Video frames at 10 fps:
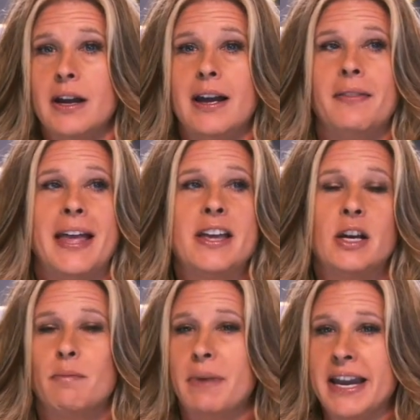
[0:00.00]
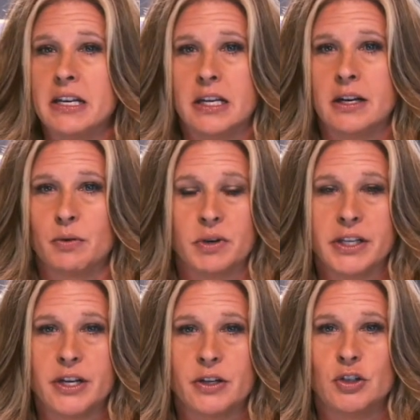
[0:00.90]
they could abandon a
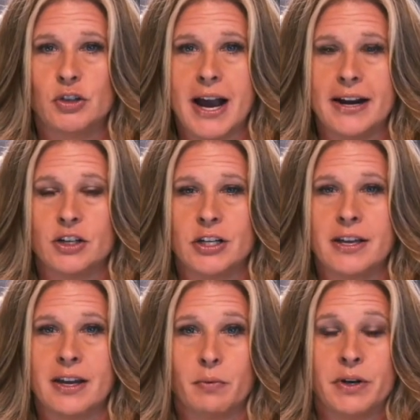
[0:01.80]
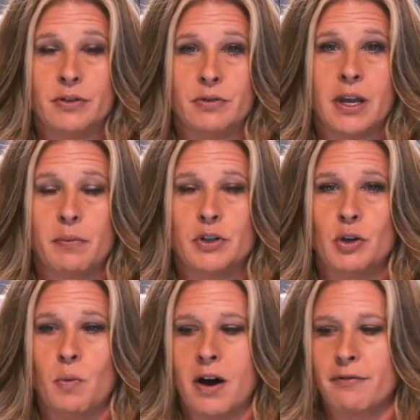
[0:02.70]
really good strategy that would
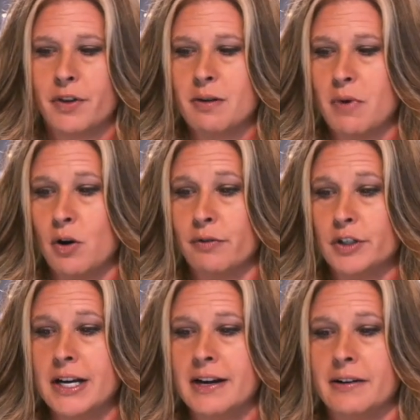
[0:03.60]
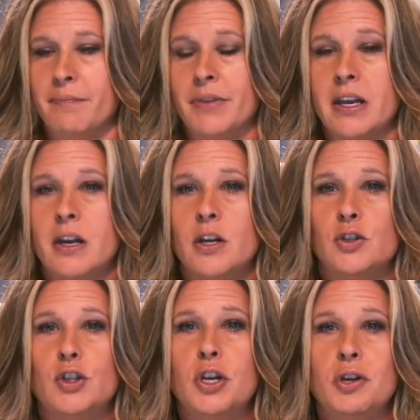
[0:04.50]
do well for them over time.
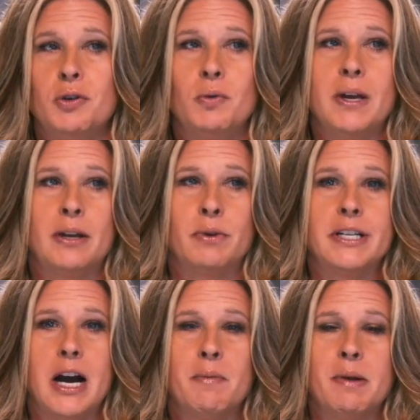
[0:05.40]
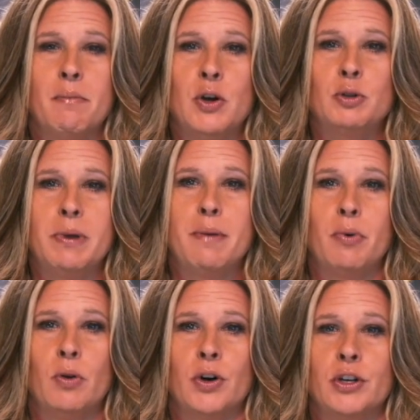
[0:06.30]
Two, in retirement, most
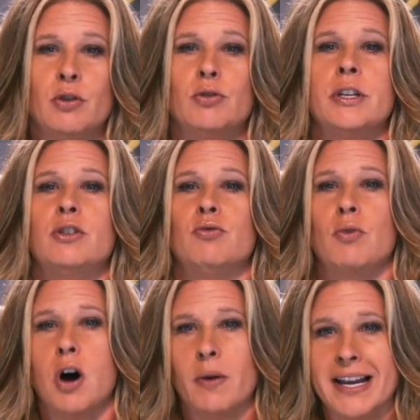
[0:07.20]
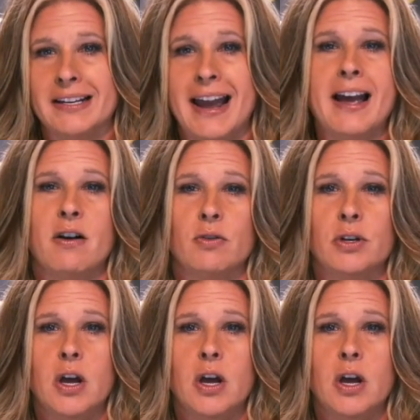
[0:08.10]
people are usually drawing down